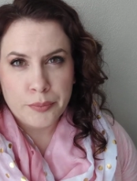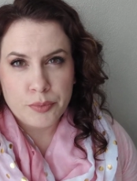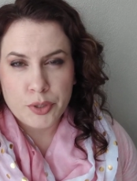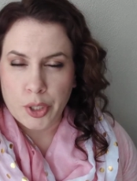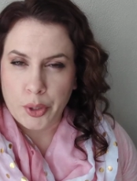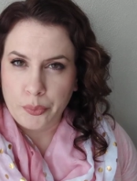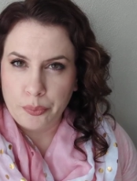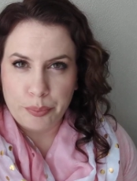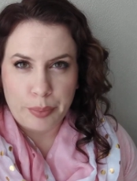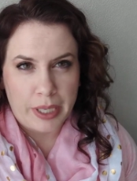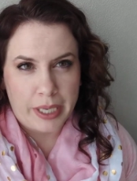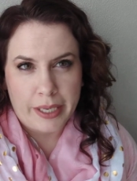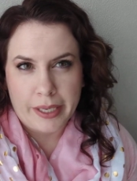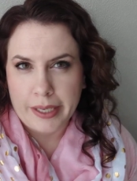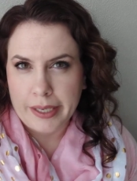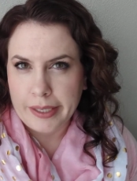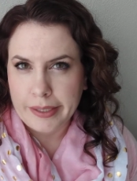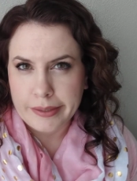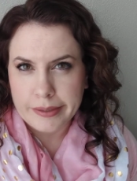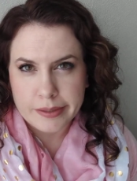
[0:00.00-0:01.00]
tote
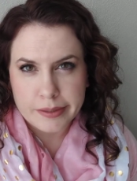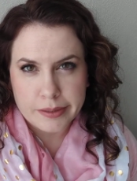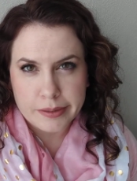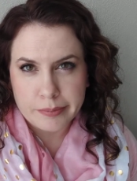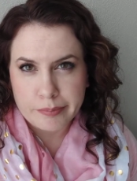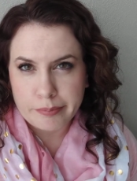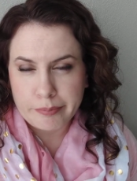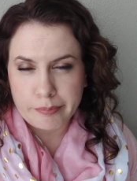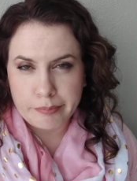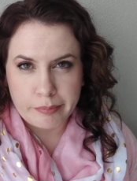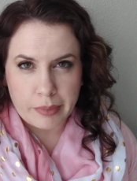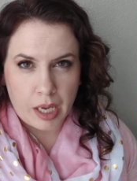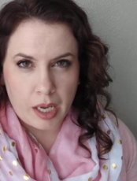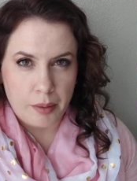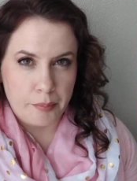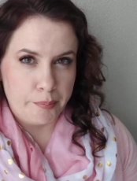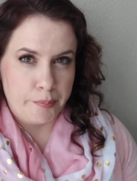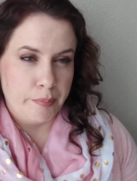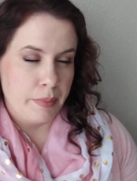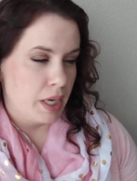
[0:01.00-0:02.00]
bags,
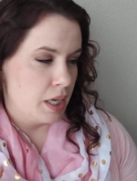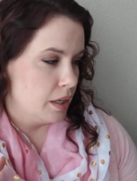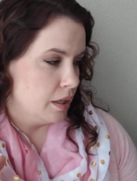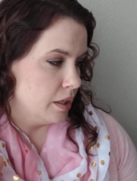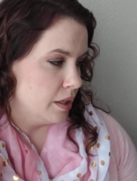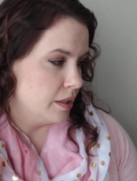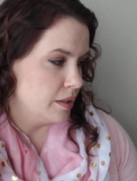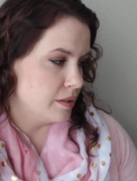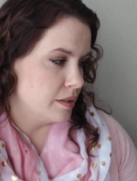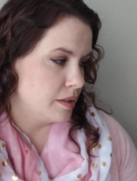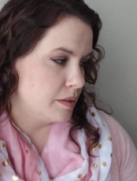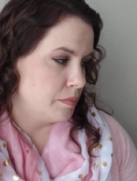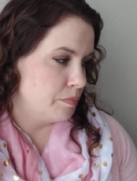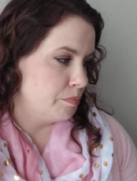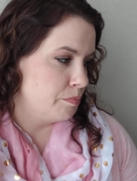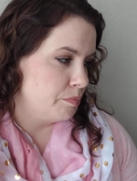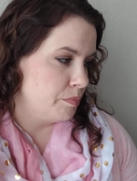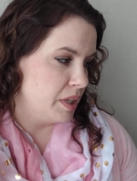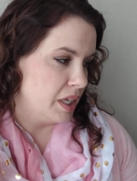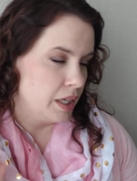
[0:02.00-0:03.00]
uh, mugs,
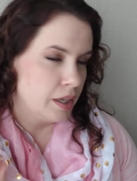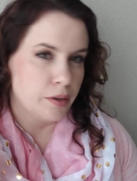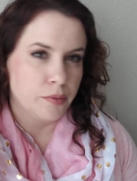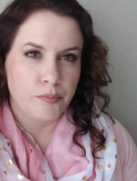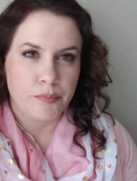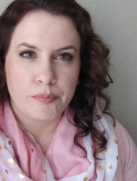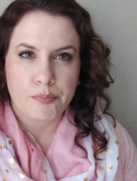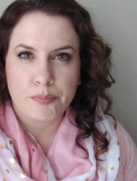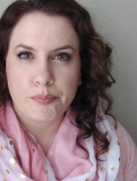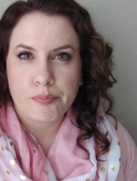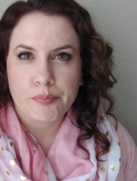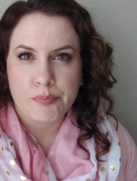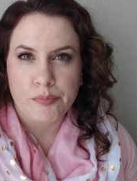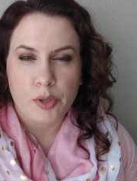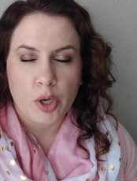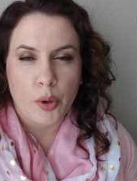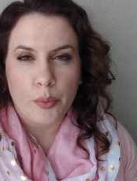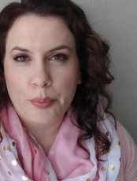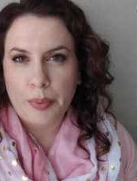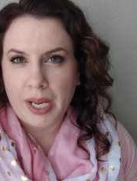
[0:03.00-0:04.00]
you know,
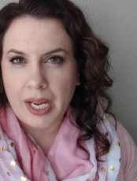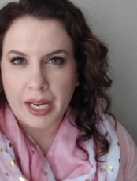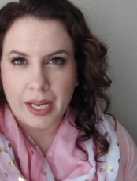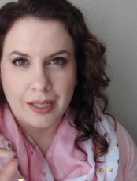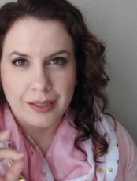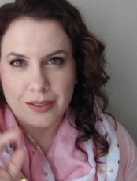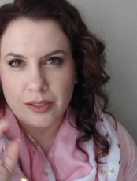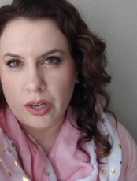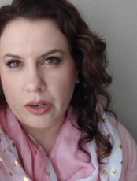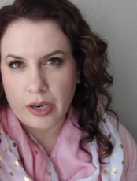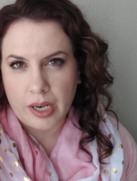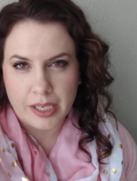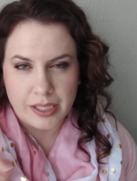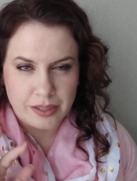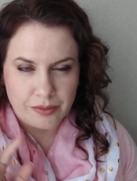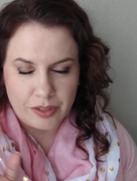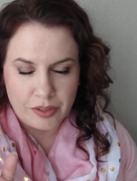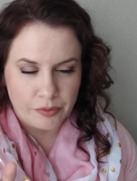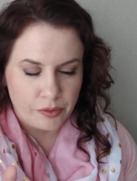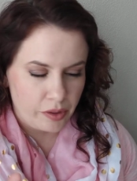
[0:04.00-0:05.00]
notepads, all
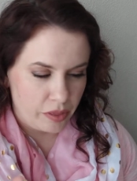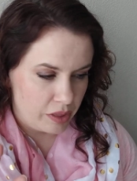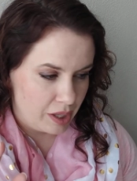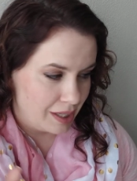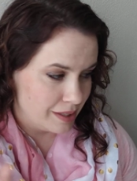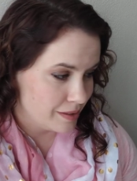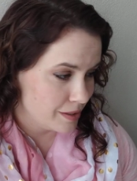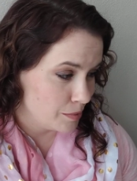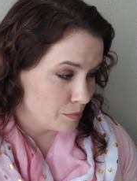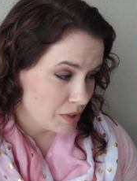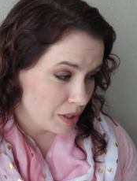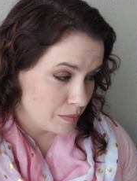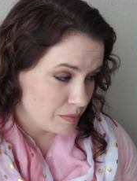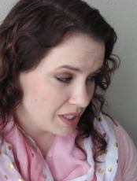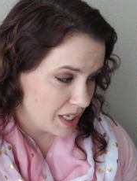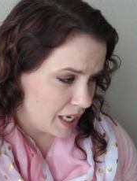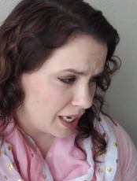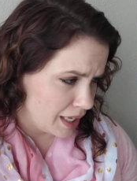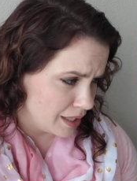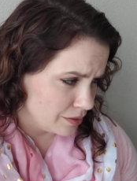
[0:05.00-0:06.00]
kinds of different things, sometimes
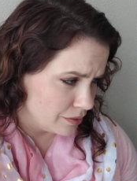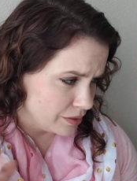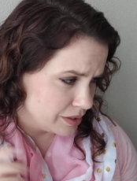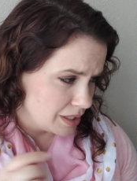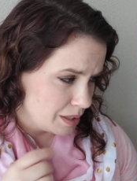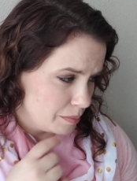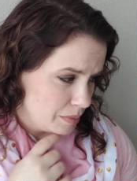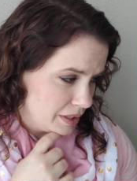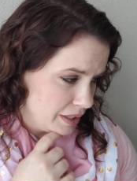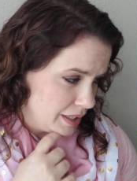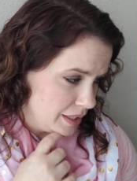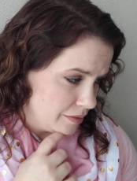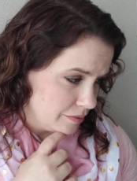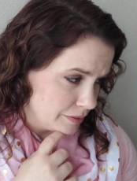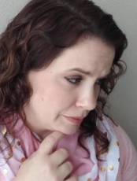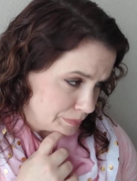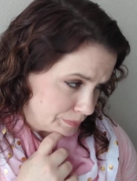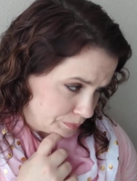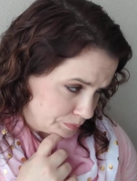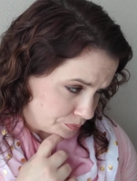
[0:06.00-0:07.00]
candles, I
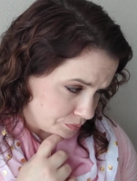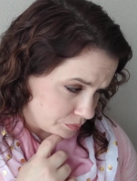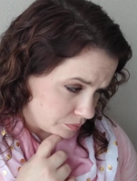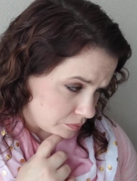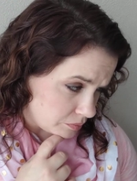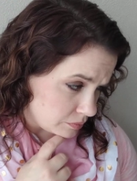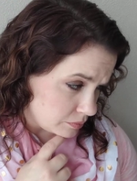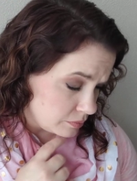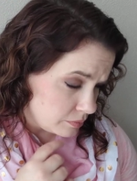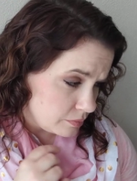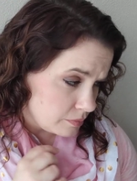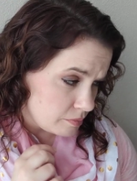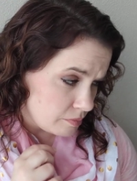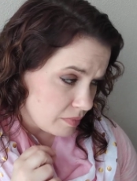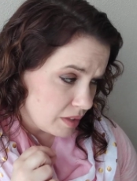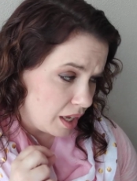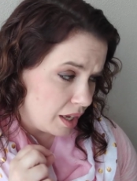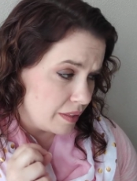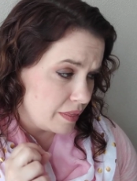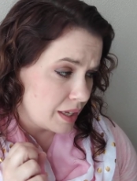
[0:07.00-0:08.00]
believe.
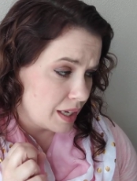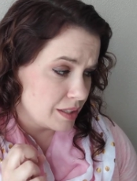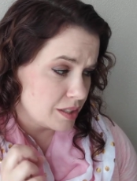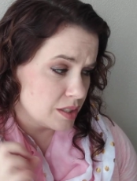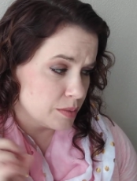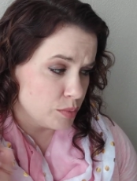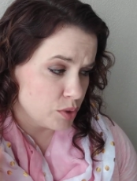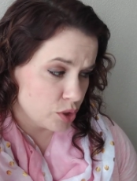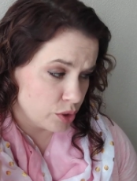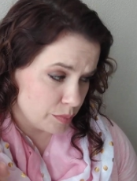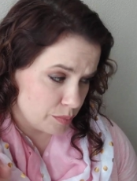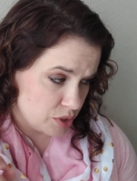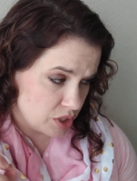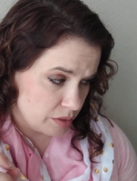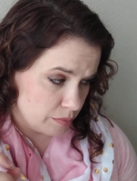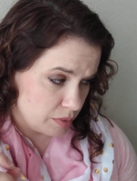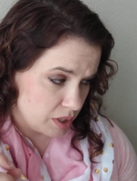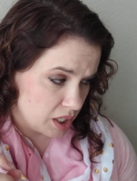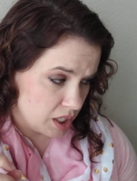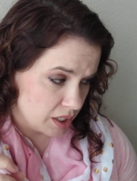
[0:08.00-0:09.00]
And that
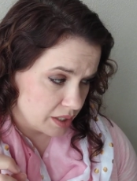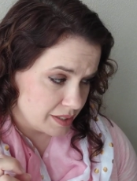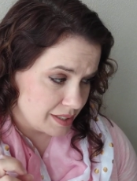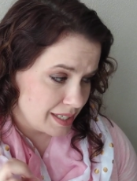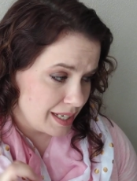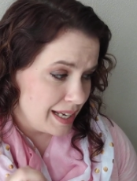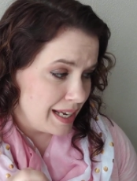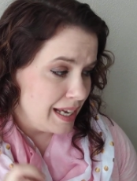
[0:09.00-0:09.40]
subscription box